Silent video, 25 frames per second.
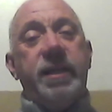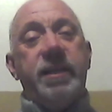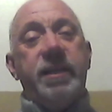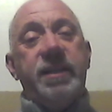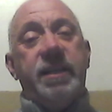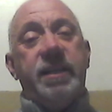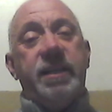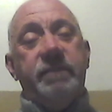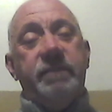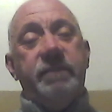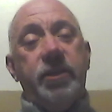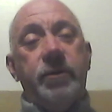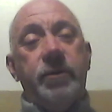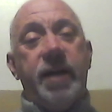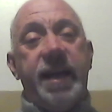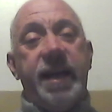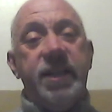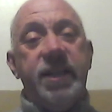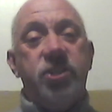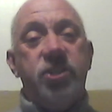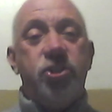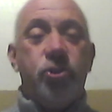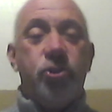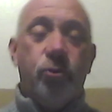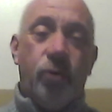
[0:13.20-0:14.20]
We're going to give you
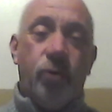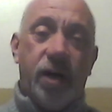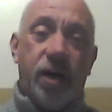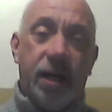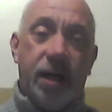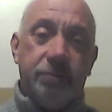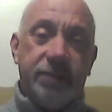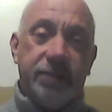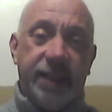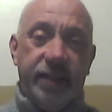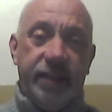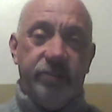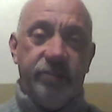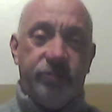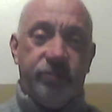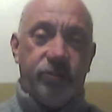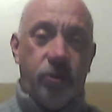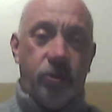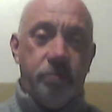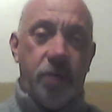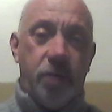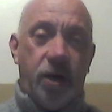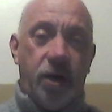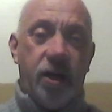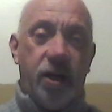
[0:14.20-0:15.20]
a short update
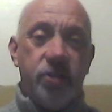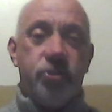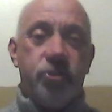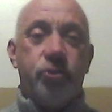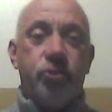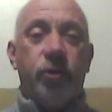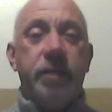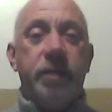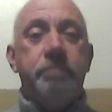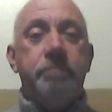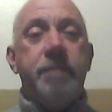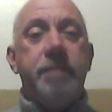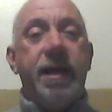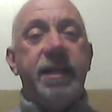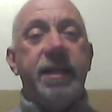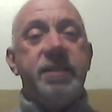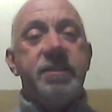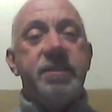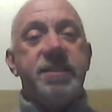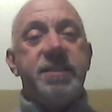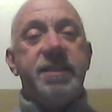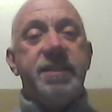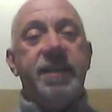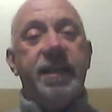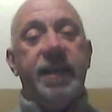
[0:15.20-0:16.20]
from our joint
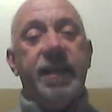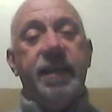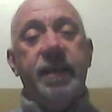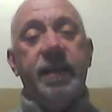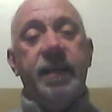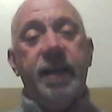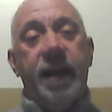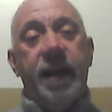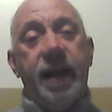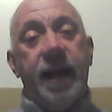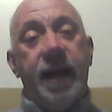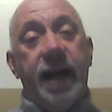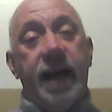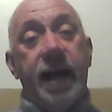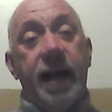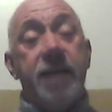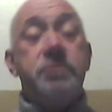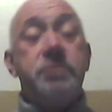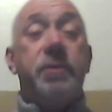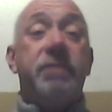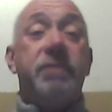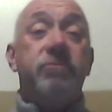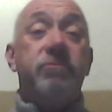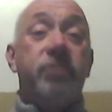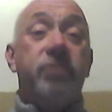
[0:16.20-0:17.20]
managers here,
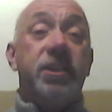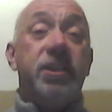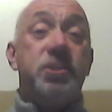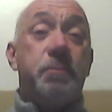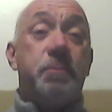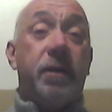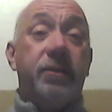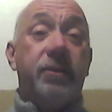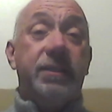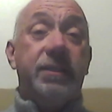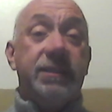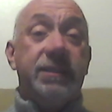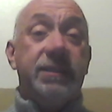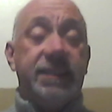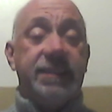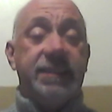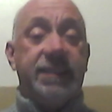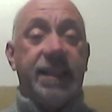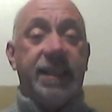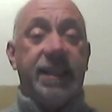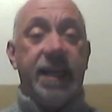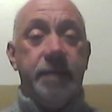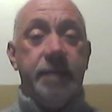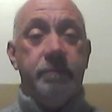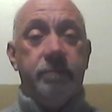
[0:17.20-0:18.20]
as we haven't really spoken
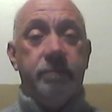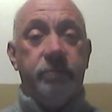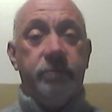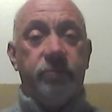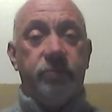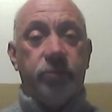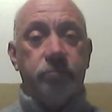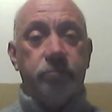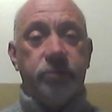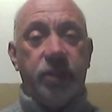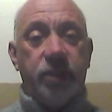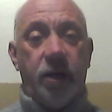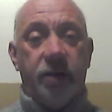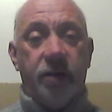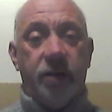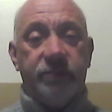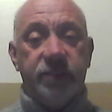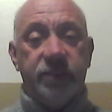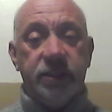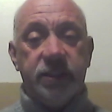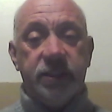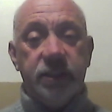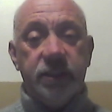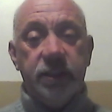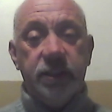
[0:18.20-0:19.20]
since the game from
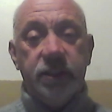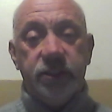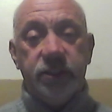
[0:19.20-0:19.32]
Dartford.